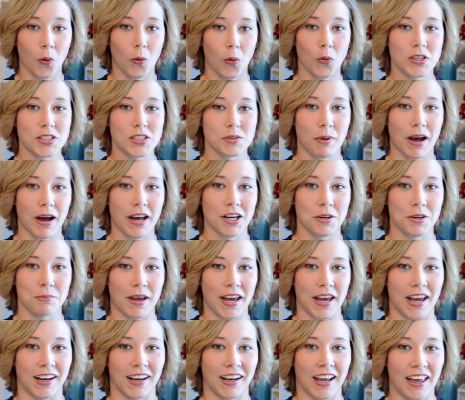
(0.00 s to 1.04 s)
or
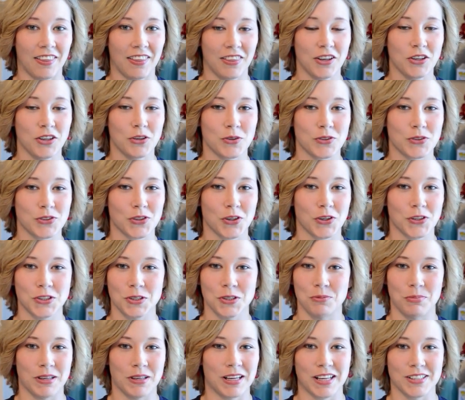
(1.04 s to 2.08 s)
Spider-Man, and then you insult
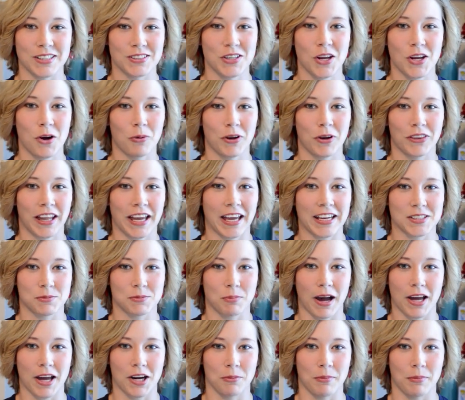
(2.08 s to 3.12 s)
him because no one likes
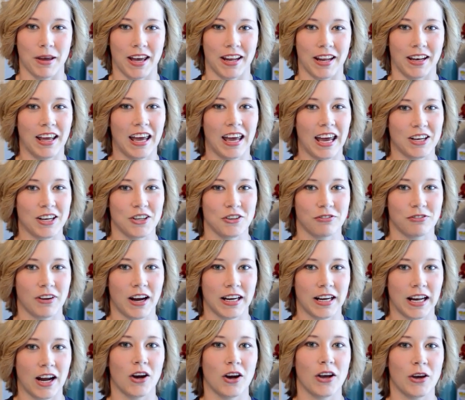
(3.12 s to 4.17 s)
Spider-Man and you
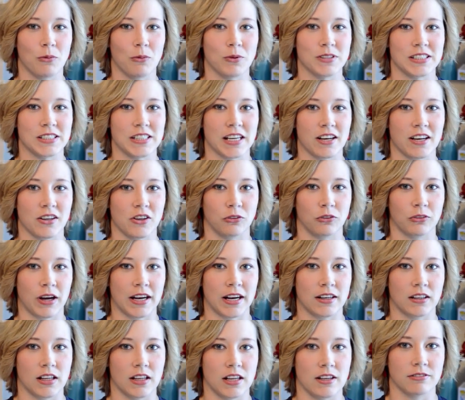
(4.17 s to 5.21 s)
find out it was Daniel
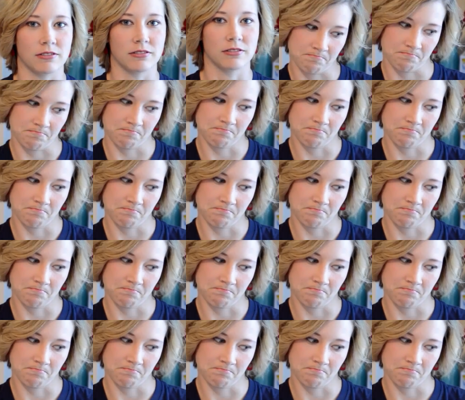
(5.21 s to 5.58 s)
Radcliffe.